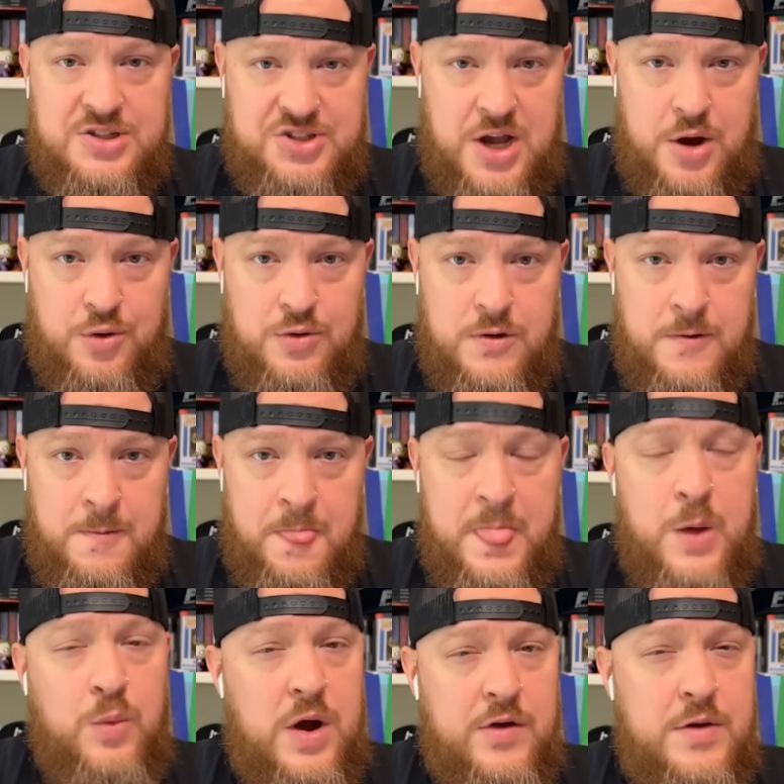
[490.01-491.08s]
So,
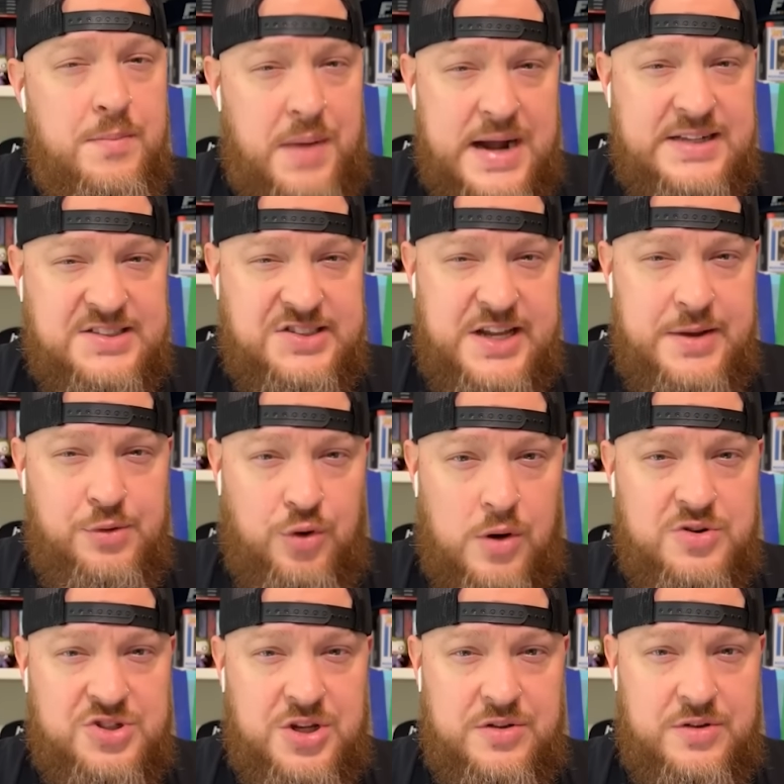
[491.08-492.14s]
while it might seem
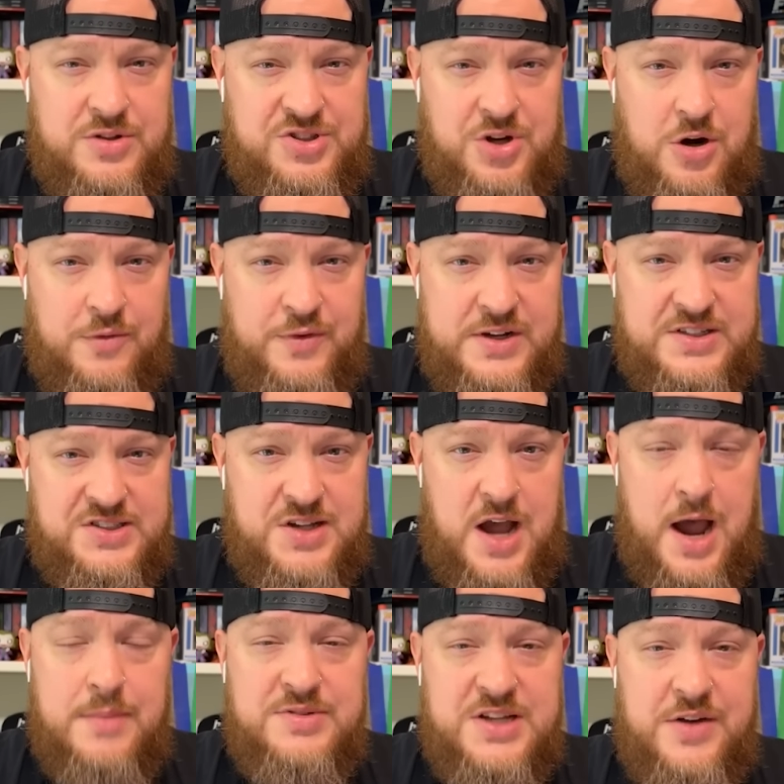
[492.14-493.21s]
gross on the surface,
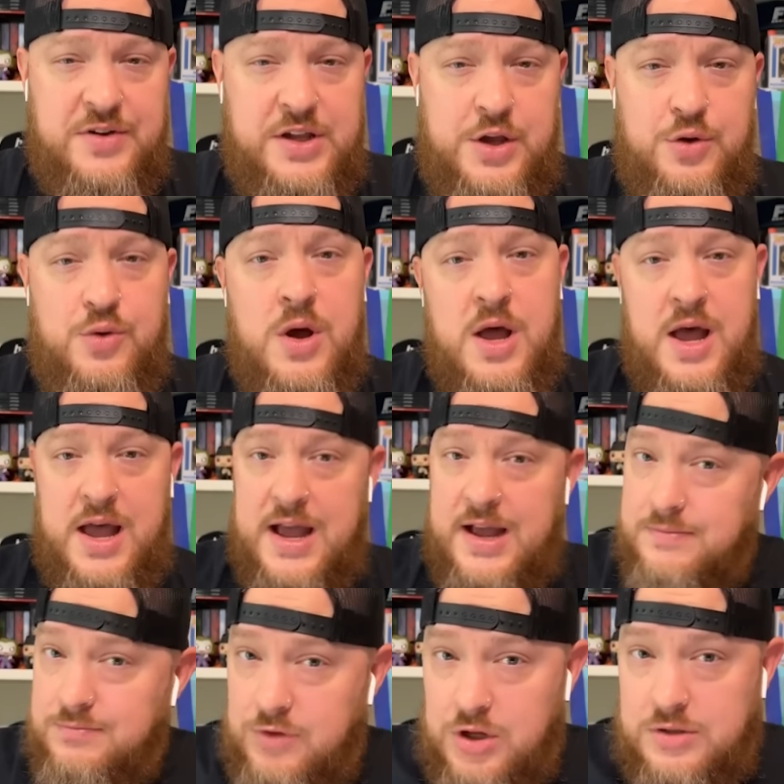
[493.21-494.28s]
I'm telling you,
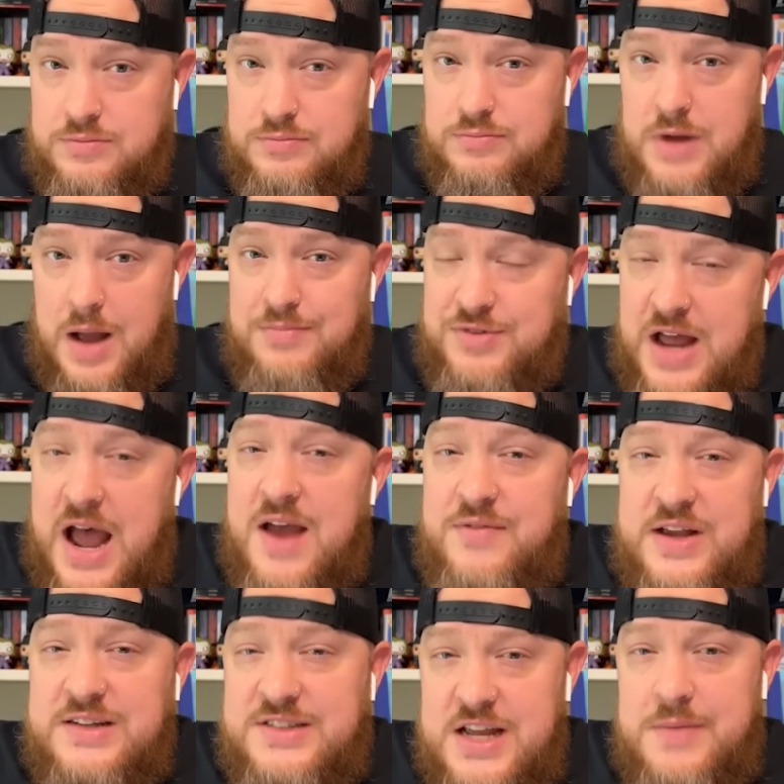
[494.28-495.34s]
look, I'm
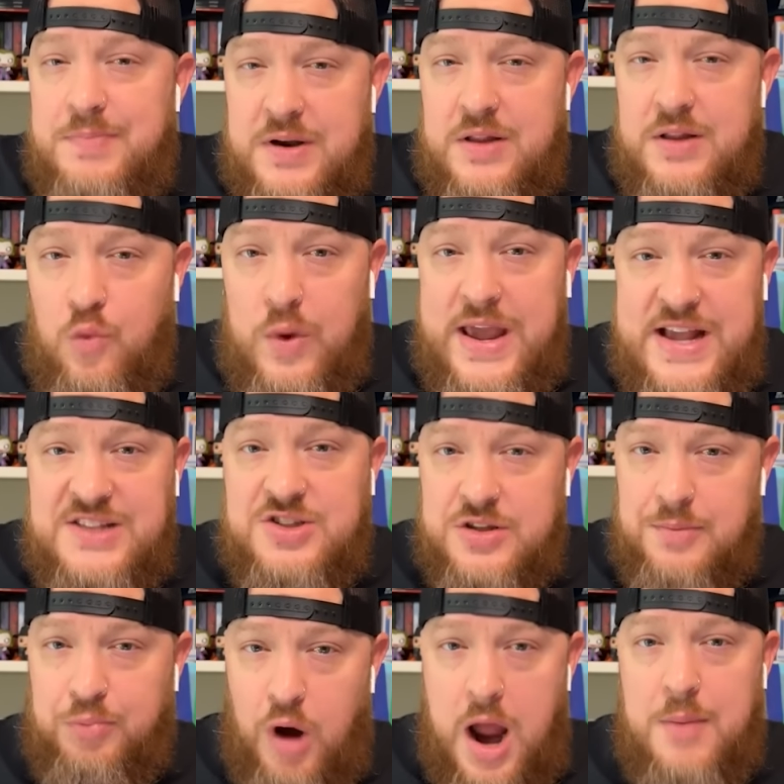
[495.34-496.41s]
diving deep into the weeds
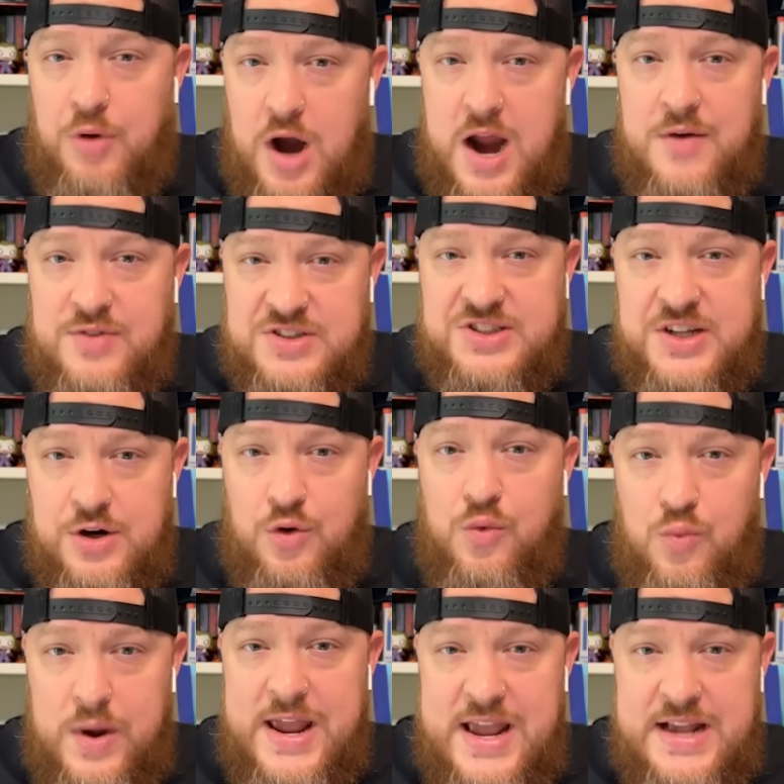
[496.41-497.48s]
on the primer every
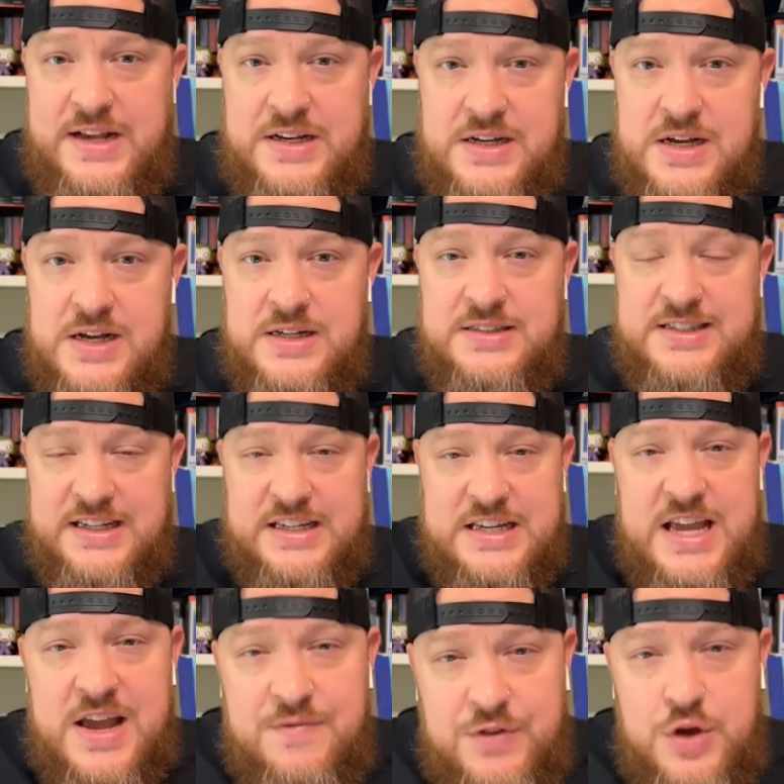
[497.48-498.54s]
single week to
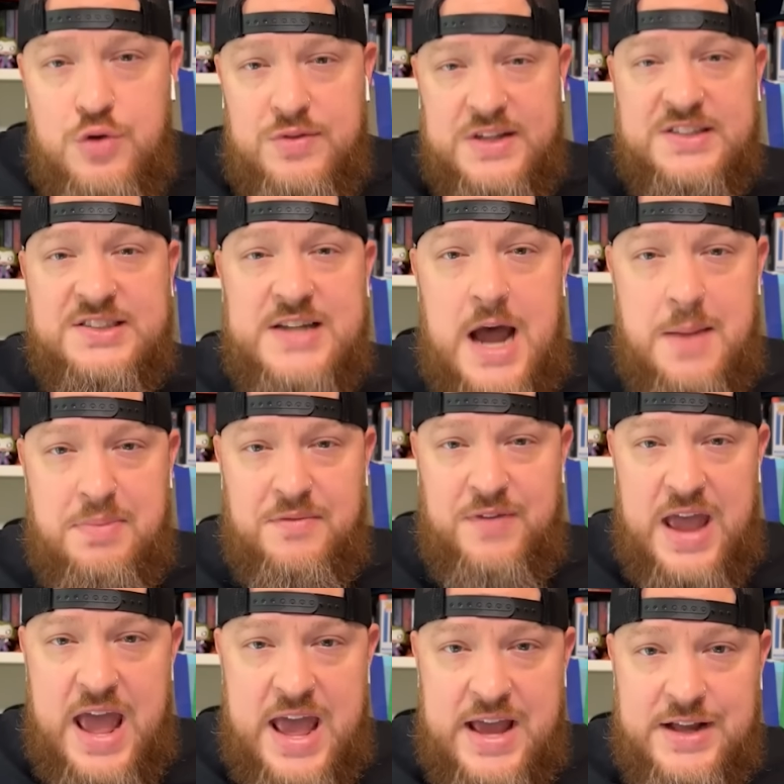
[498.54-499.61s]
give you this type
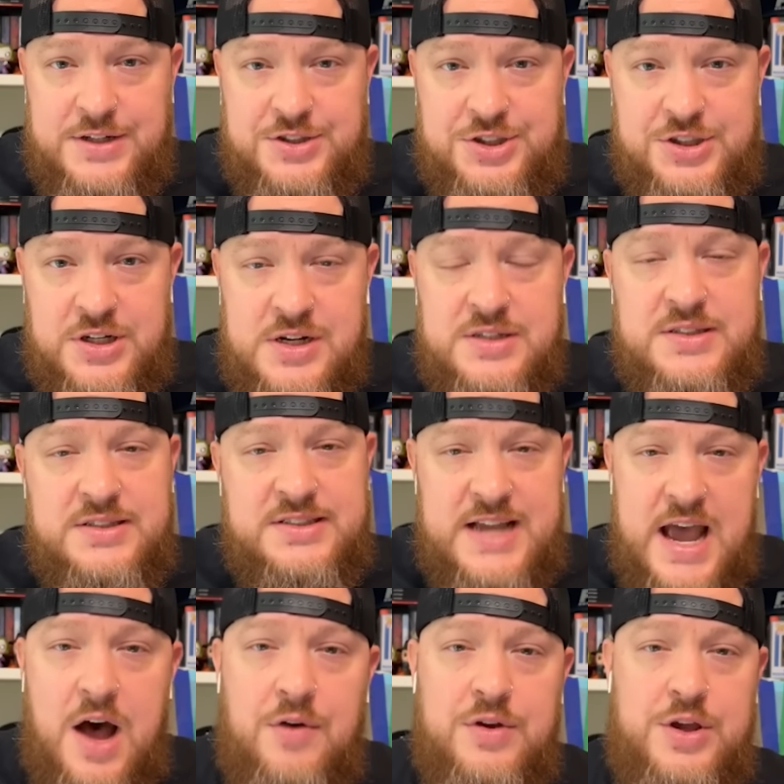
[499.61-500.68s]
of edge to
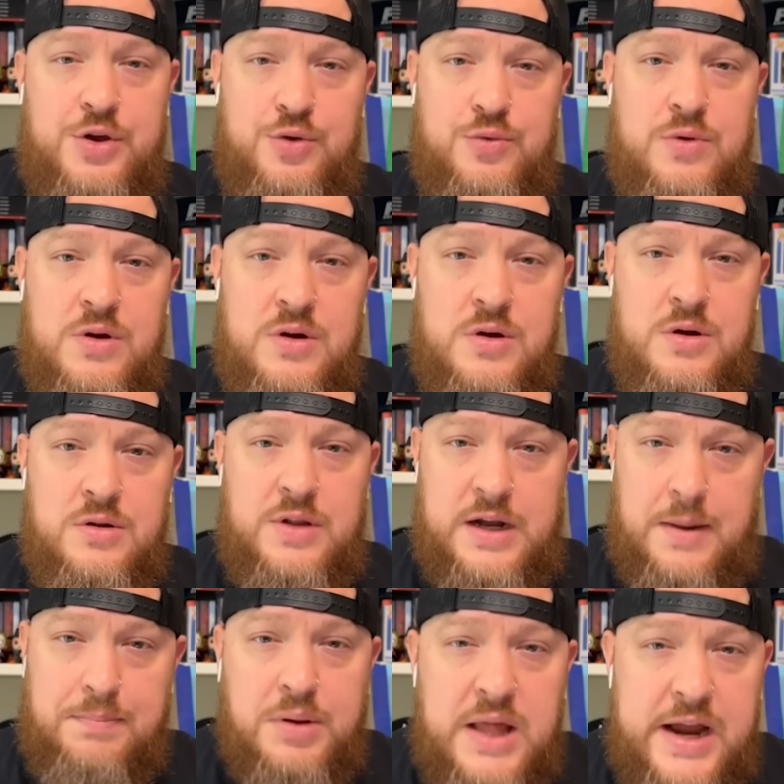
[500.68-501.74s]
tell you,
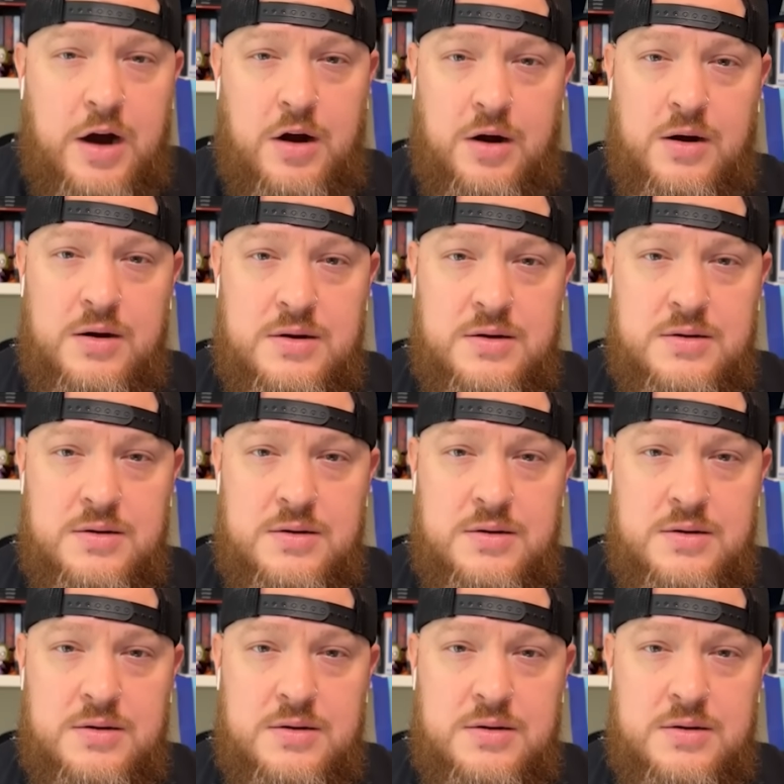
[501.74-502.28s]
like a player,